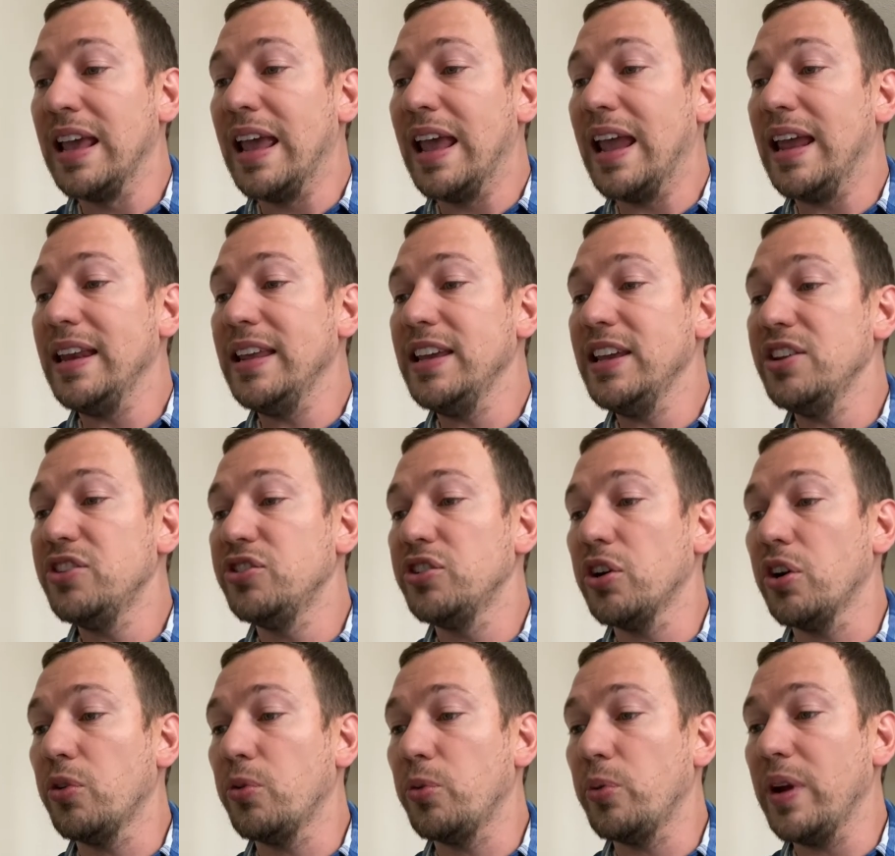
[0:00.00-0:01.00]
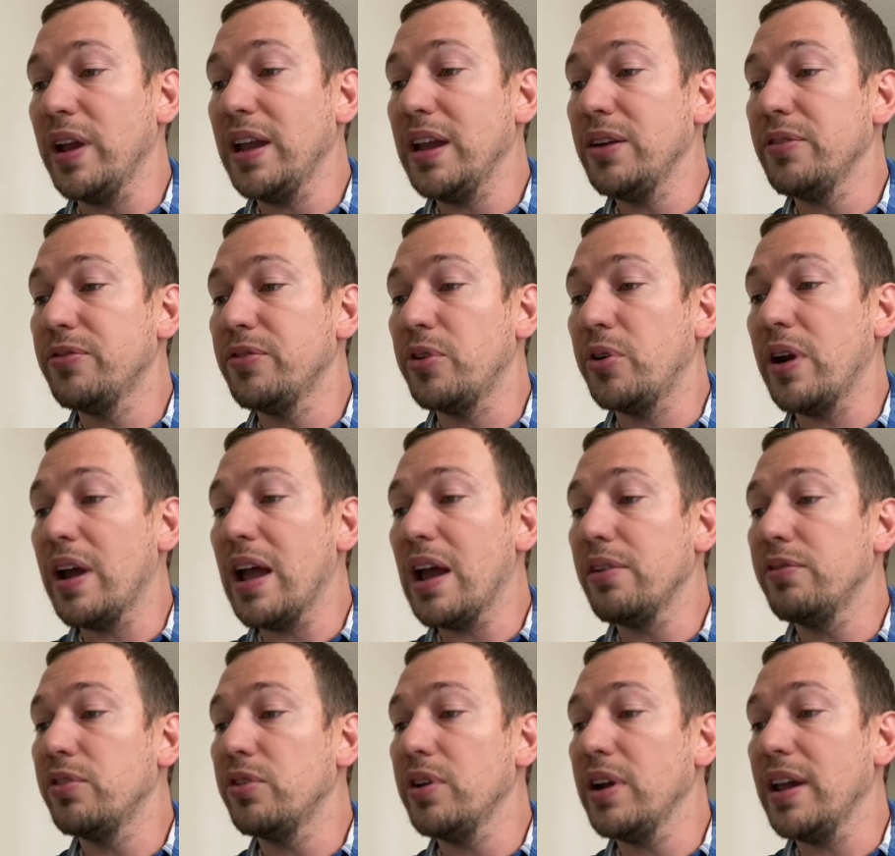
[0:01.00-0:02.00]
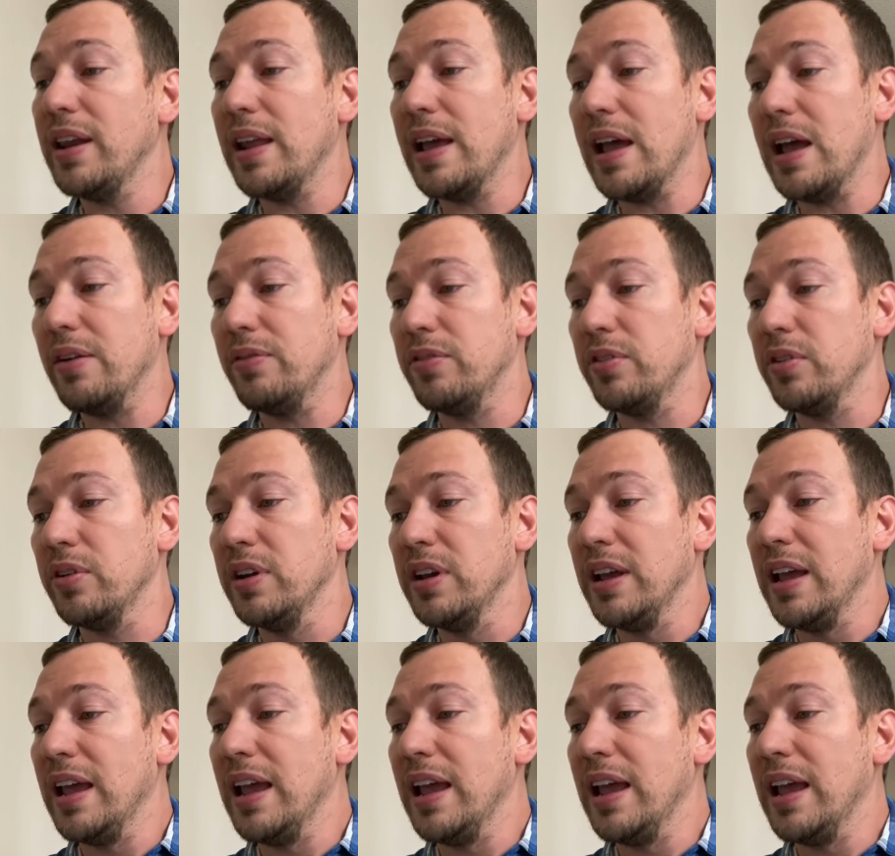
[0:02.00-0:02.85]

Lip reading: and he shall reign forever and ever."